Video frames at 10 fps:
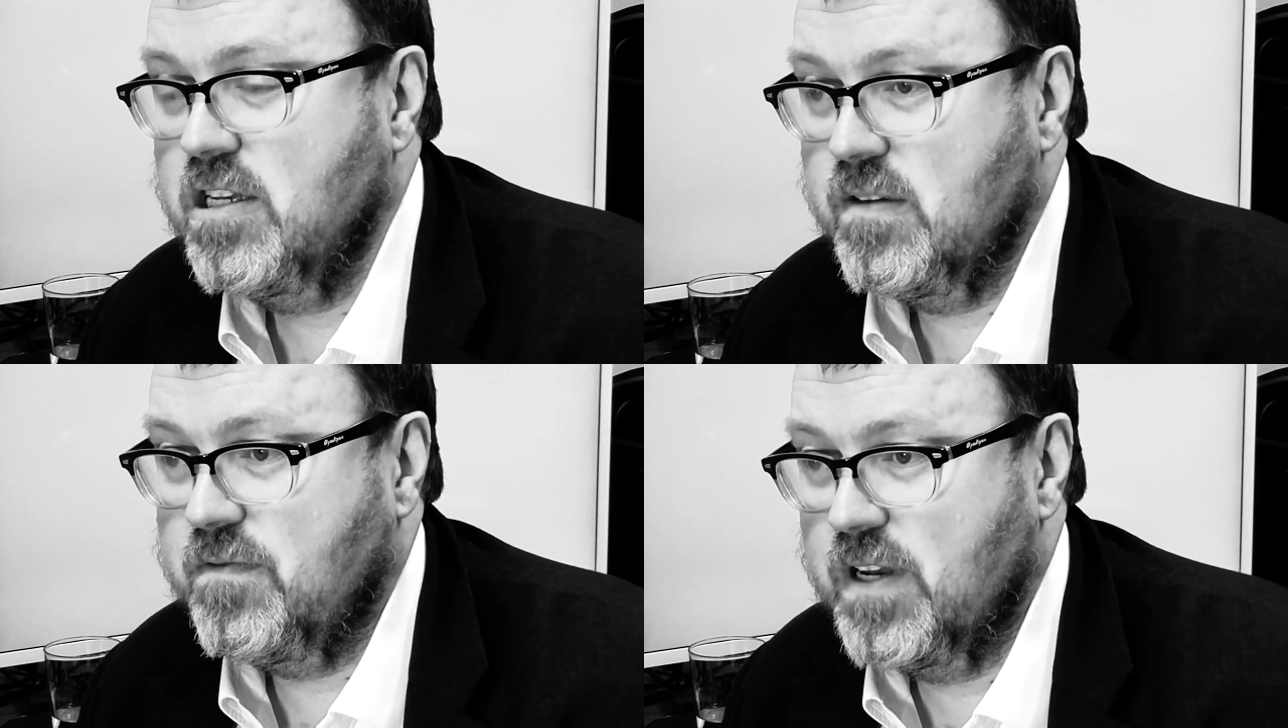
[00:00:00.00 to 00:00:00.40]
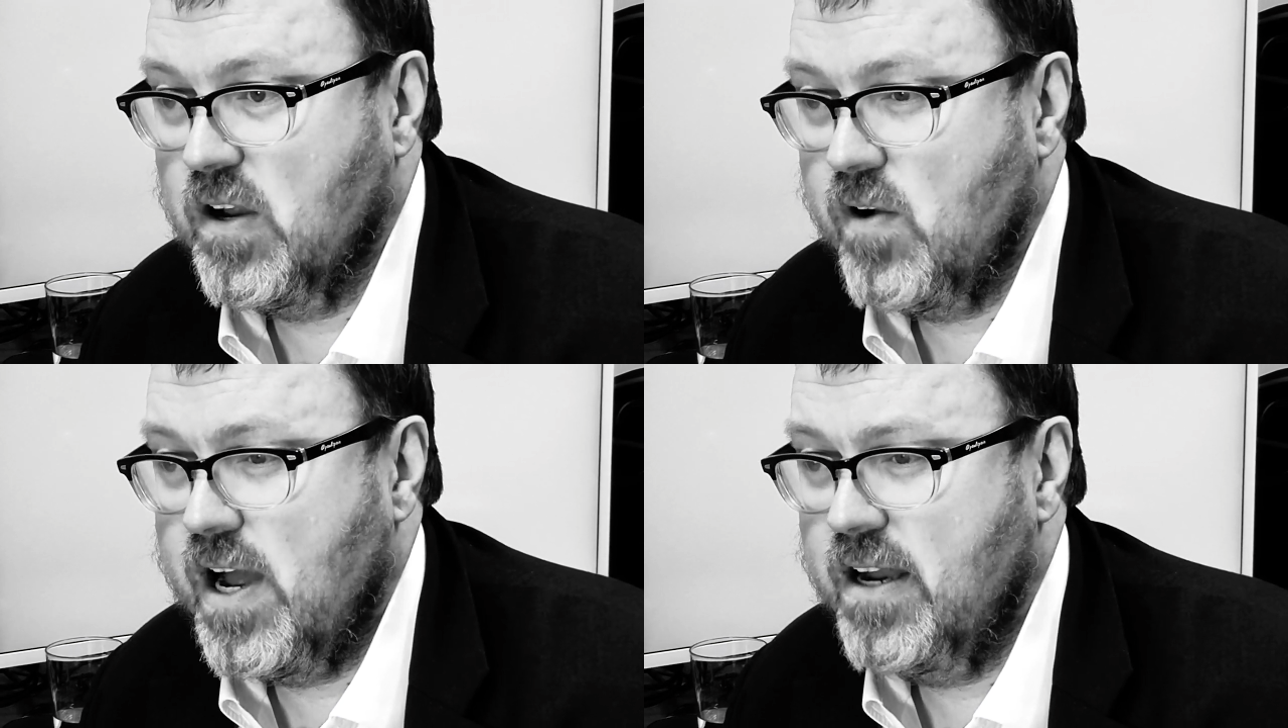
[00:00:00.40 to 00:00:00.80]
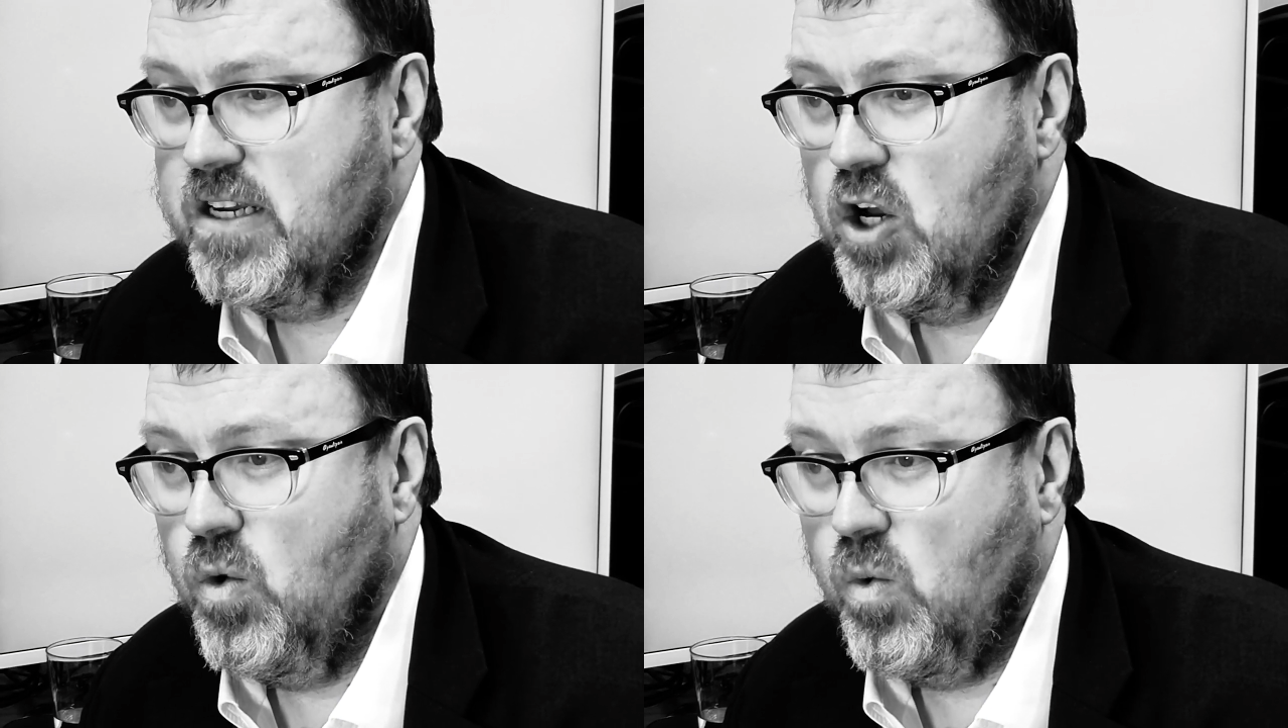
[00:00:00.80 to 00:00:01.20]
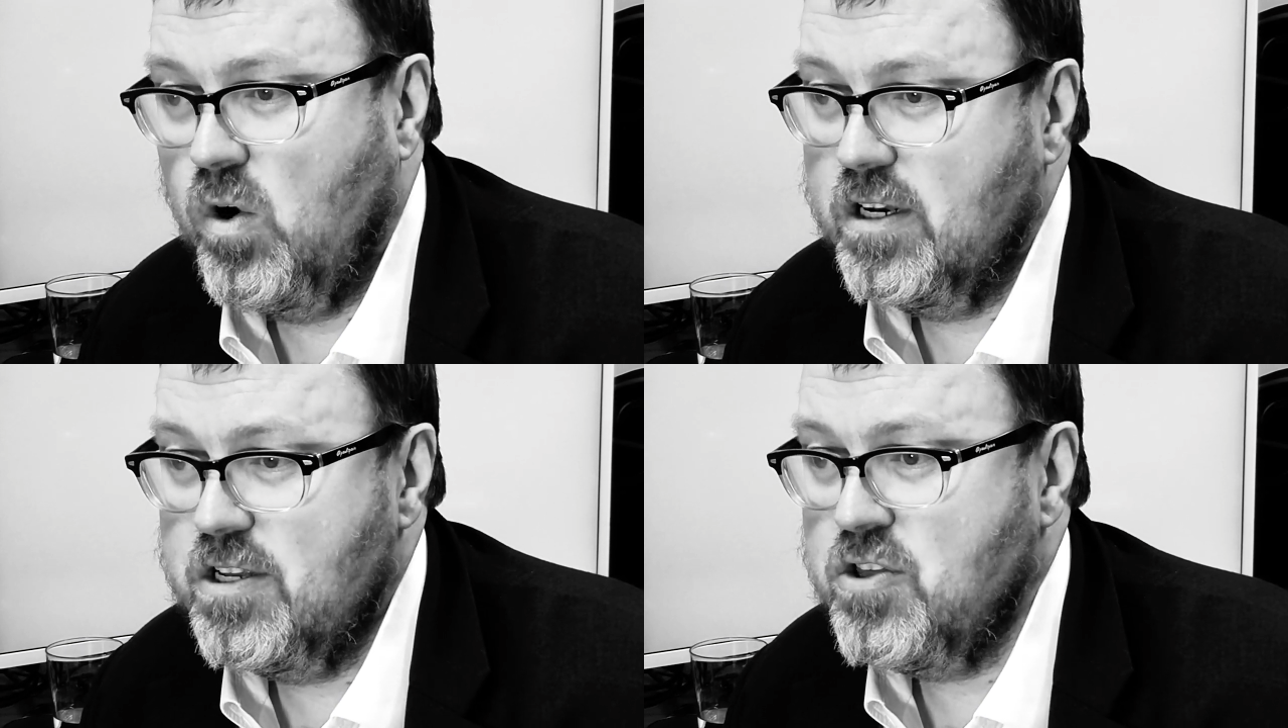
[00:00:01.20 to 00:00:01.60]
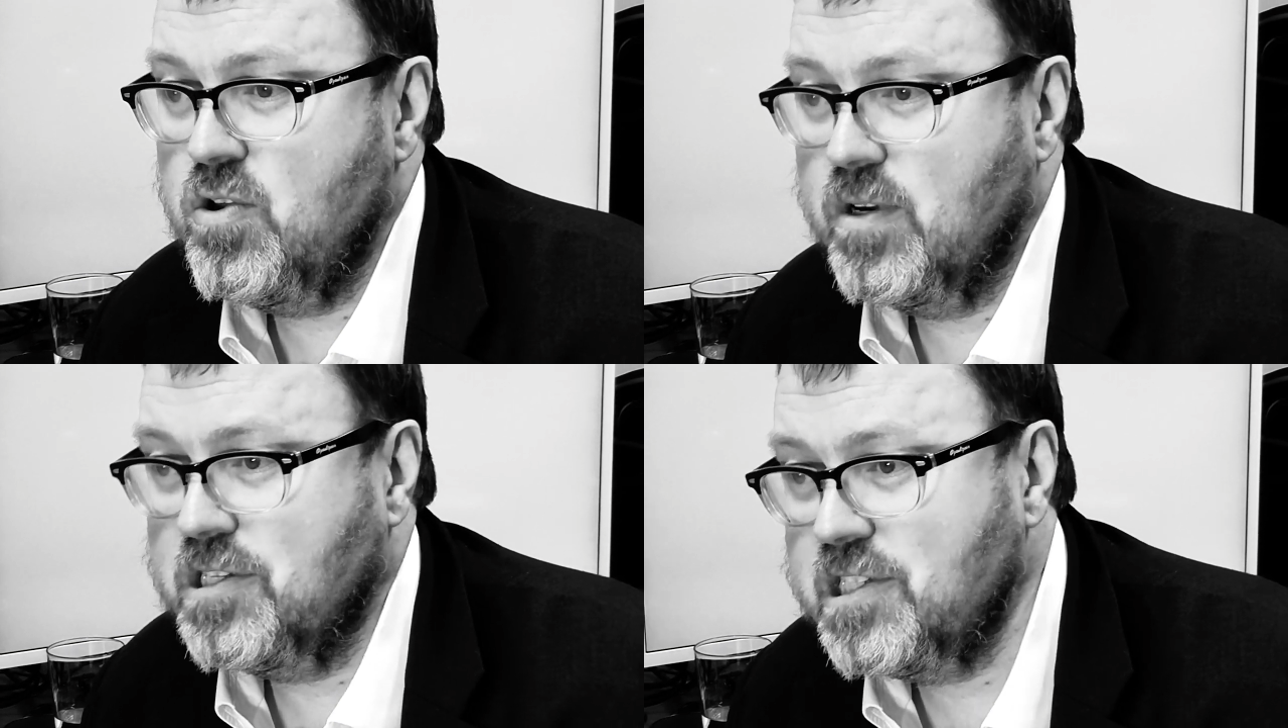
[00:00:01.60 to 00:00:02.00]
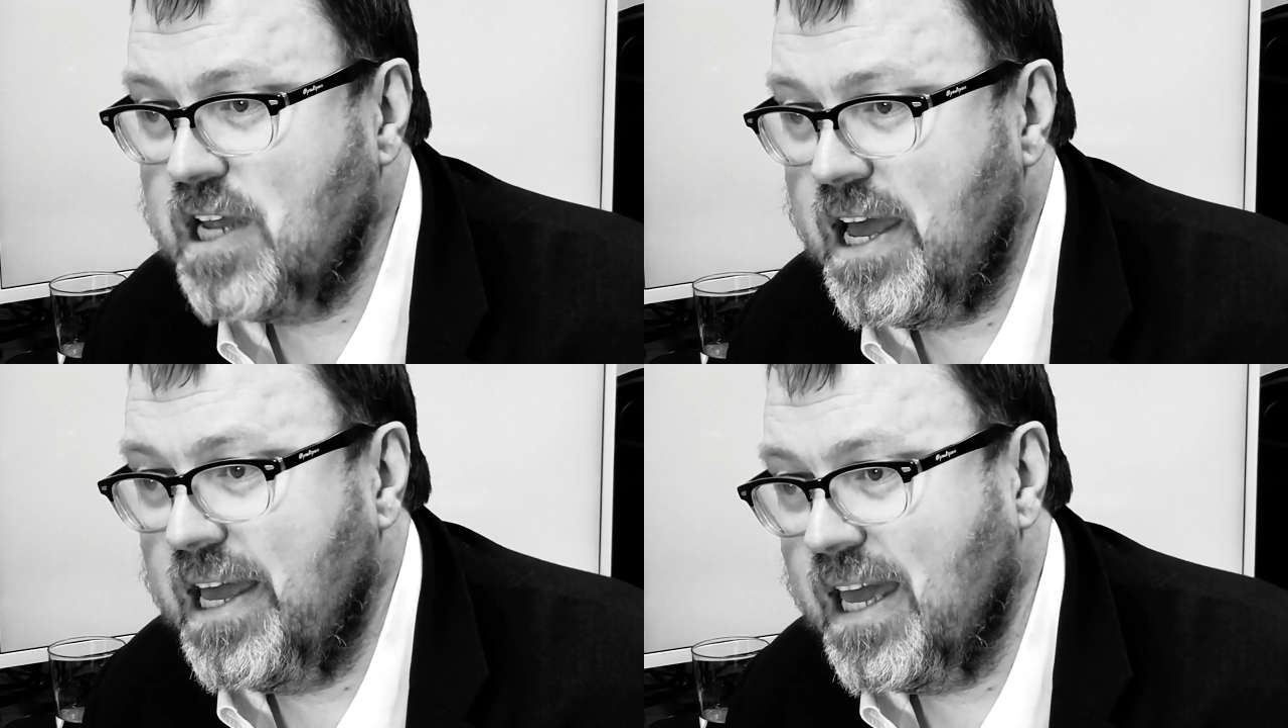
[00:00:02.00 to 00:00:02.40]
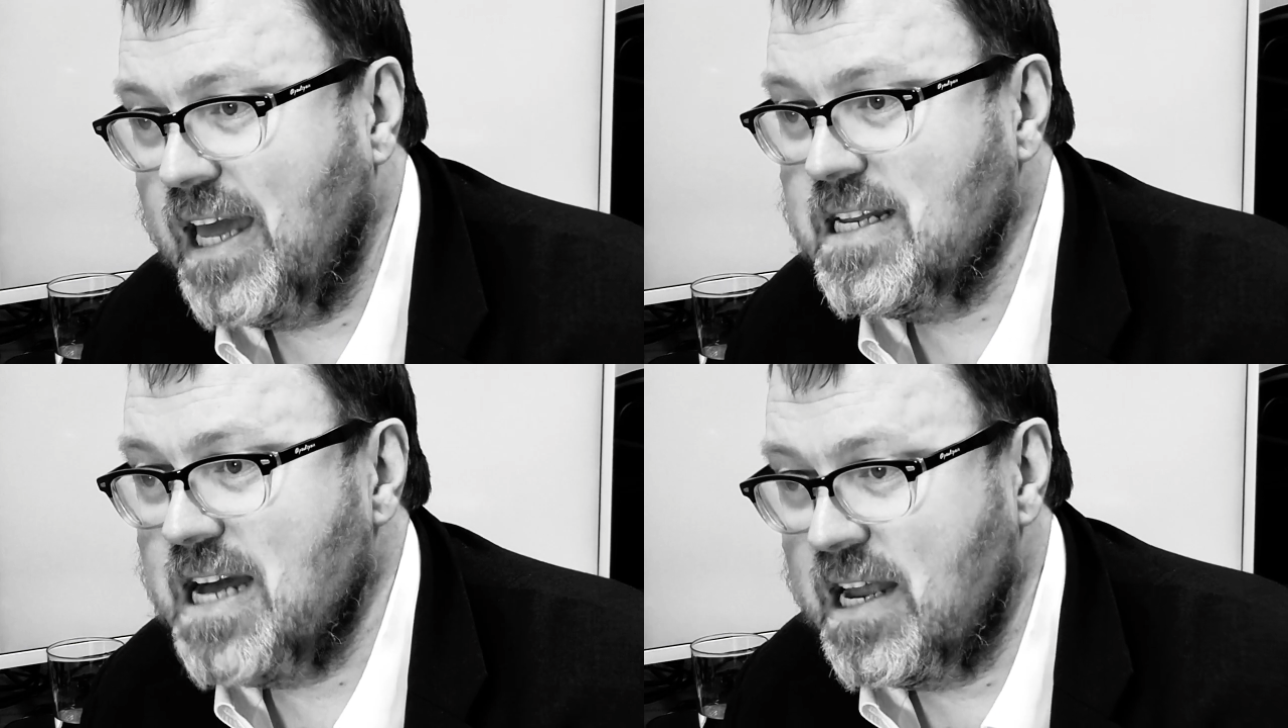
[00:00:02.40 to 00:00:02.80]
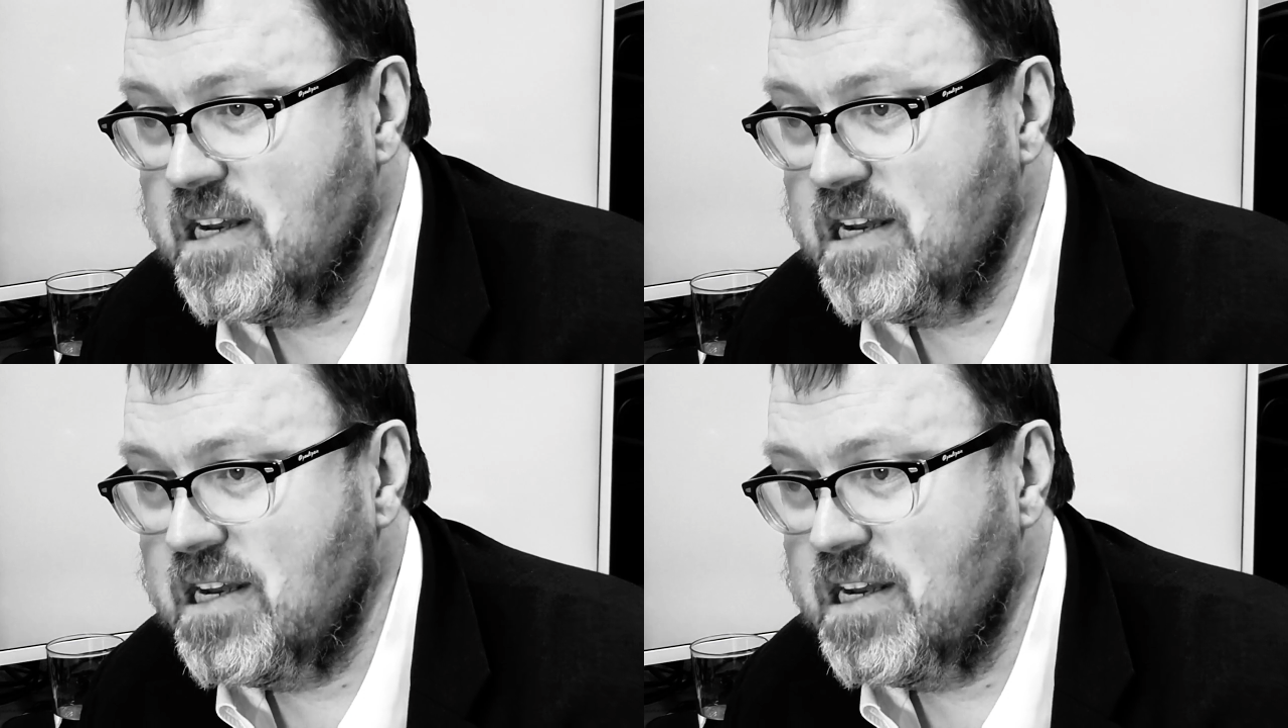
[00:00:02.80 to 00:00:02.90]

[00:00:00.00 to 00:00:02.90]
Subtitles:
to figure out what you are saying and to